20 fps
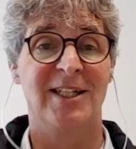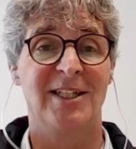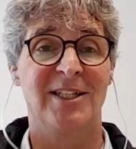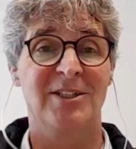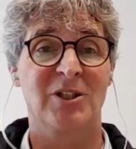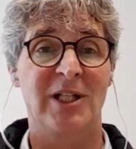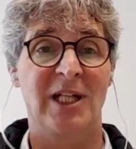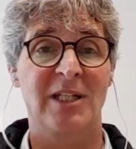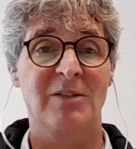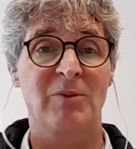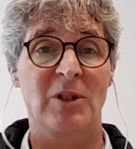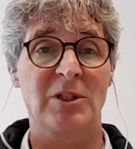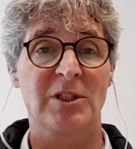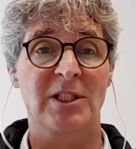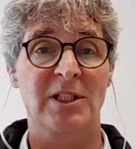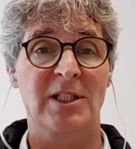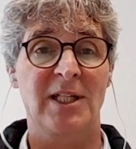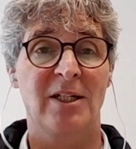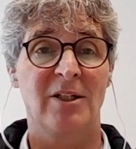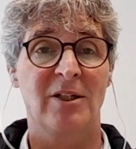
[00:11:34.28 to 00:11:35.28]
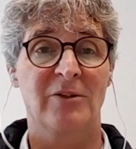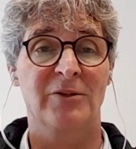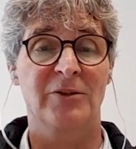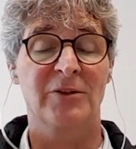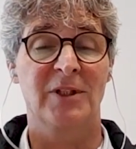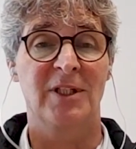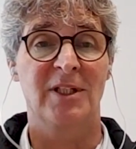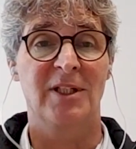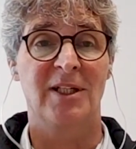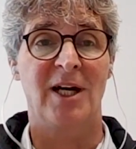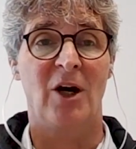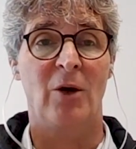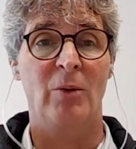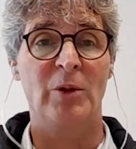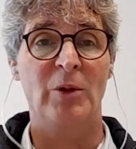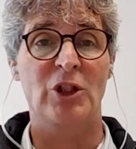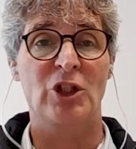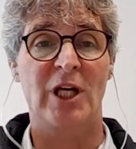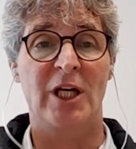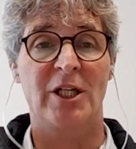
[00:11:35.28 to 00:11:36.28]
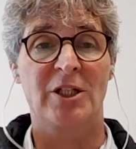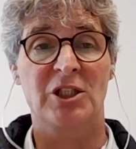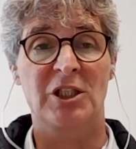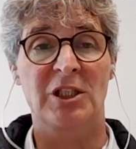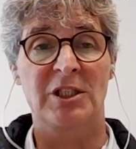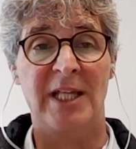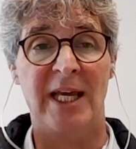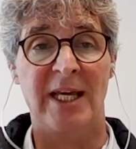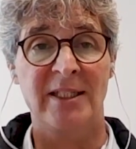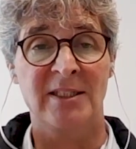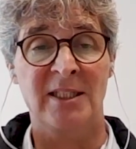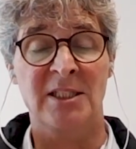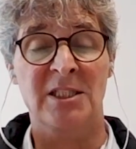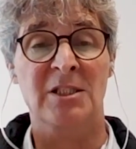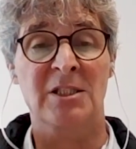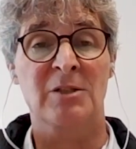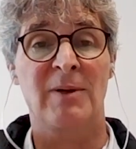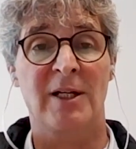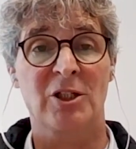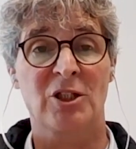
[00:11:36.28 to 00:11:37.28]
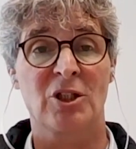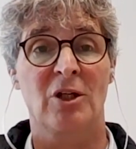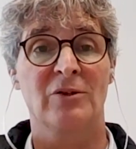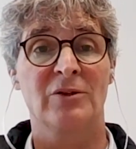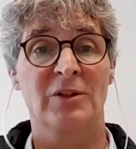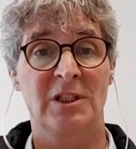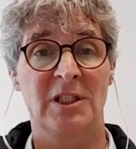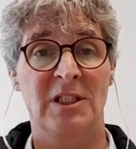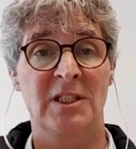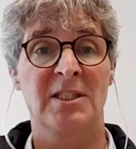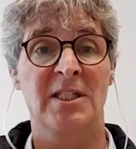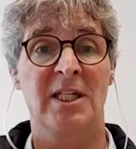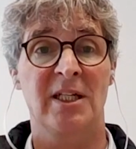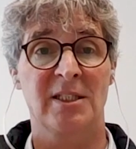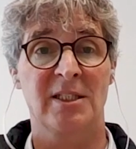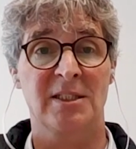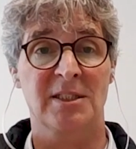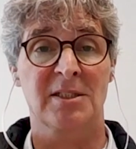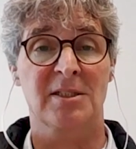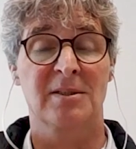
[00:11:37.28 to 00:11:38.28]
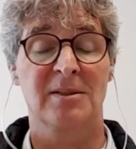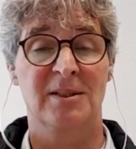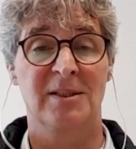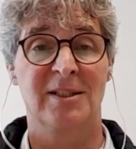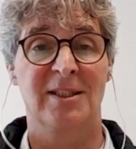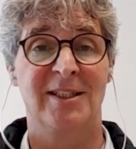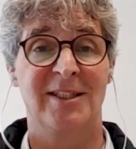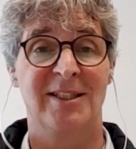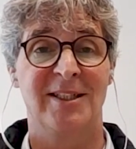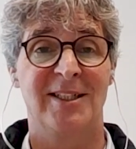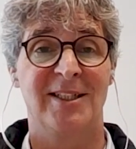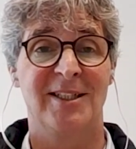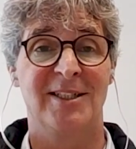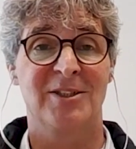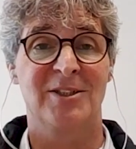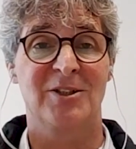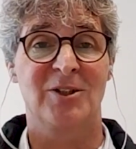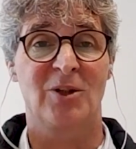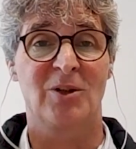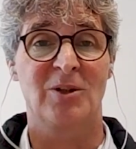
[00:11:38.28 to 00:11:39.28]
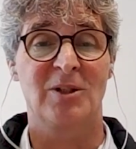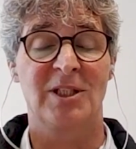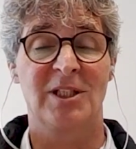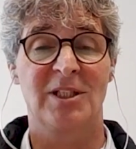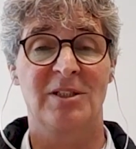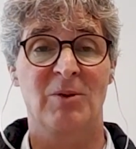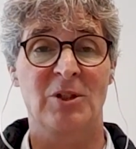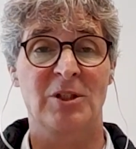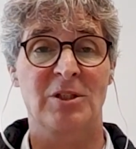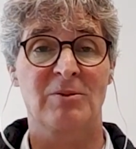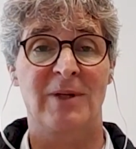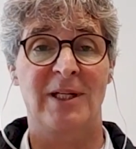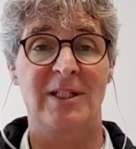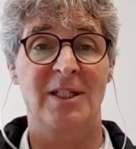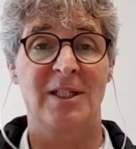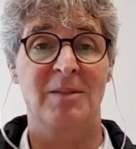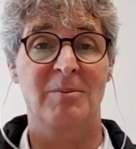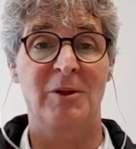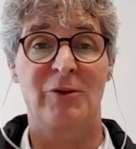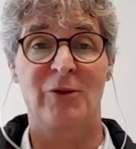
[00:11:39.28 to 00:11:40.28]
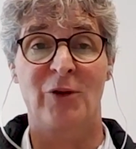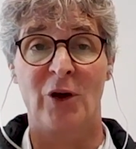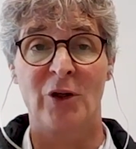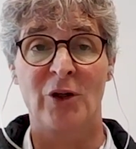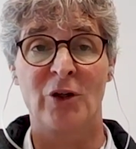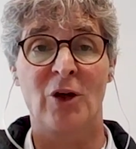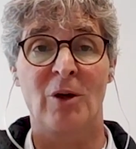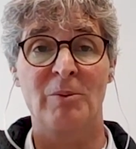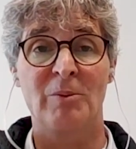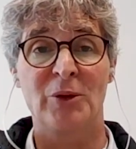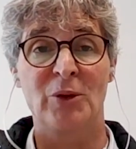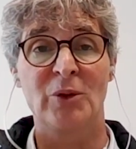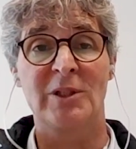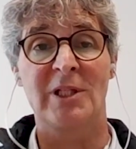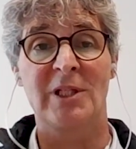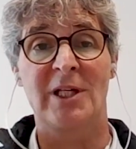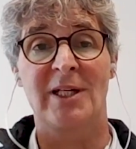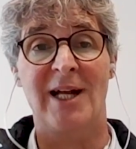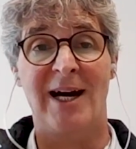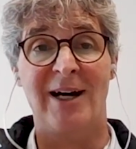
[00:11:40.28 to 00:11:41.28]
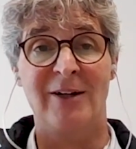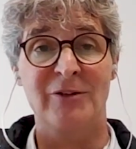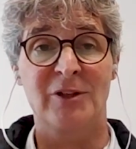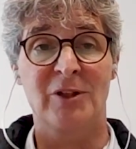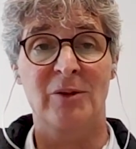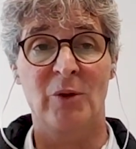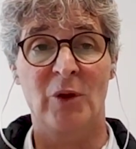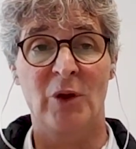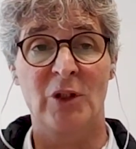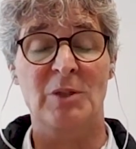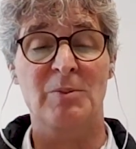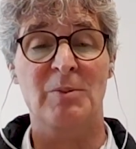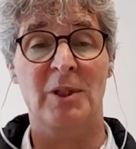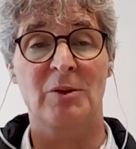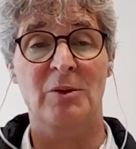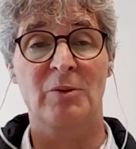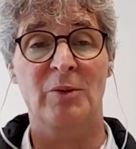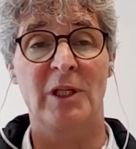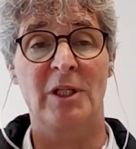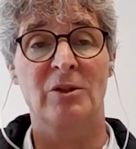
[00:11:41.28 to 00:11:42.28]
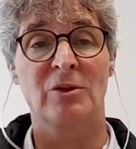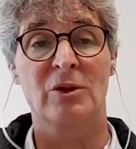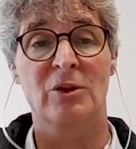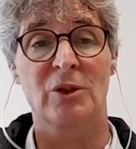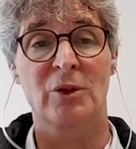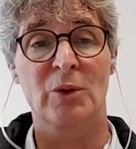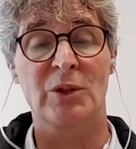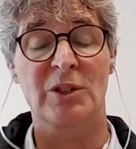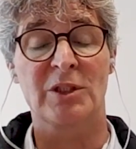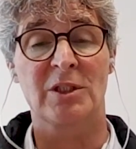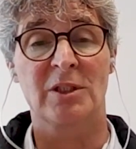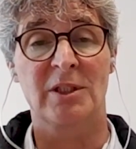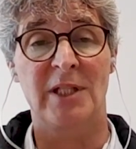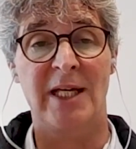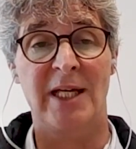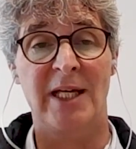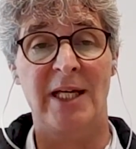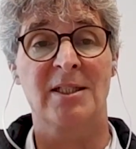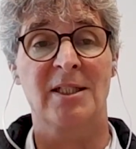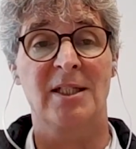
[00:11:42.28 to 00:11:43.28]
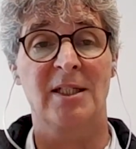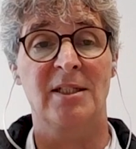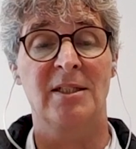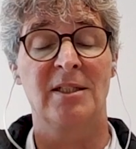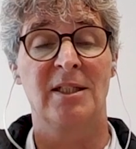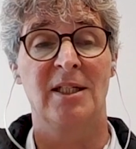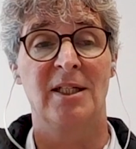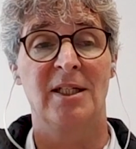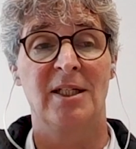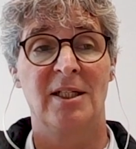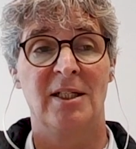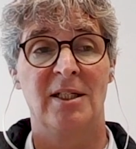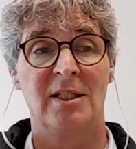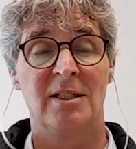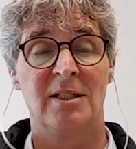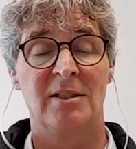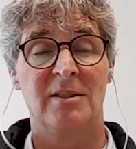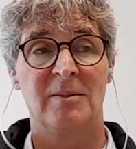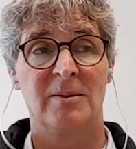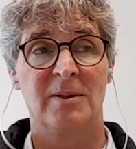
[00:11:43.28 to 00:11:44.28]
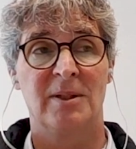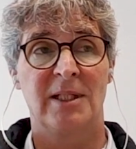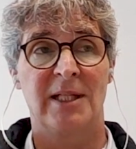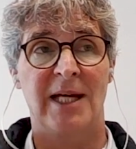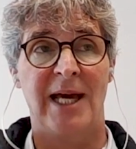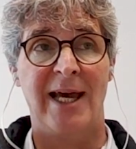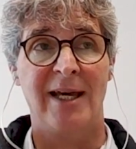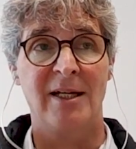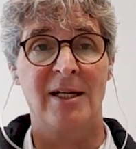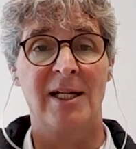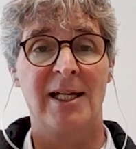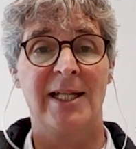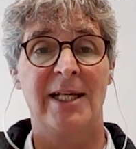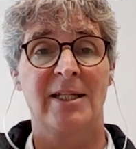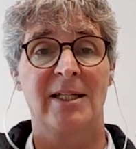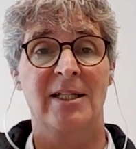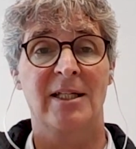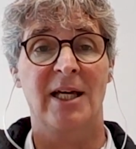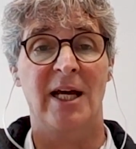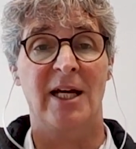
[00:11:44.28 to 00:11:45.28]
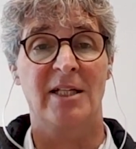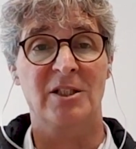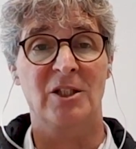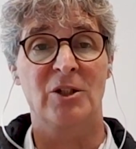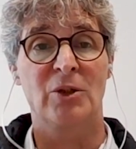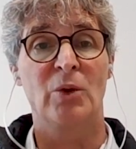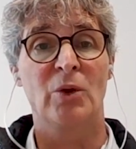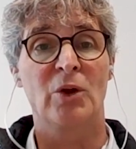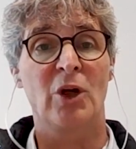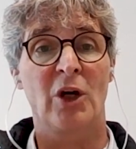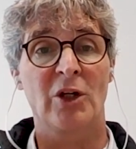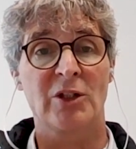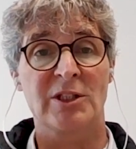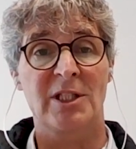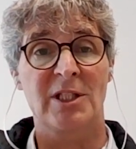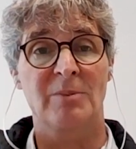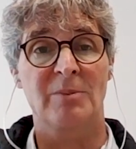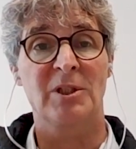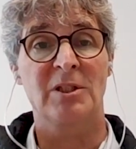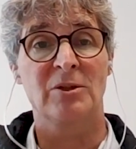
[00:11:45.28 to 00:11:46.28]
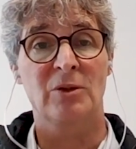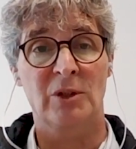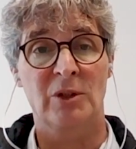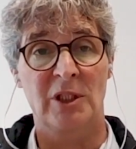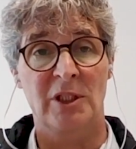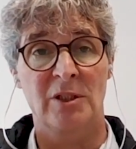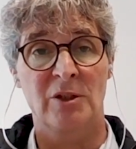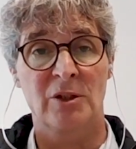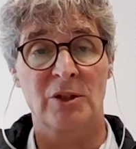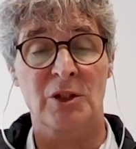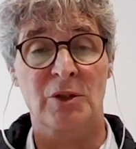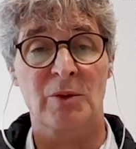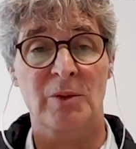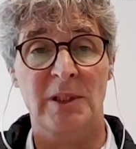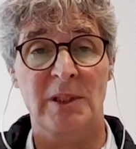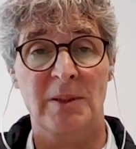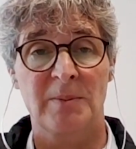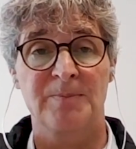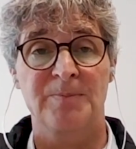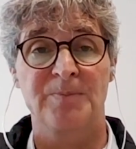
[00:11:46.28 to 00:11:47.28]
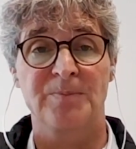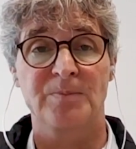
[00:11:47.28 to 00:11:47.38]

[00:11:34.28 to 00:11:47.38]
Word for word: So that was the kind of how we changed the data structure of the DCS. So it was running before on a computer and afterwards, but we introduced the data handling as a new concept into the industry.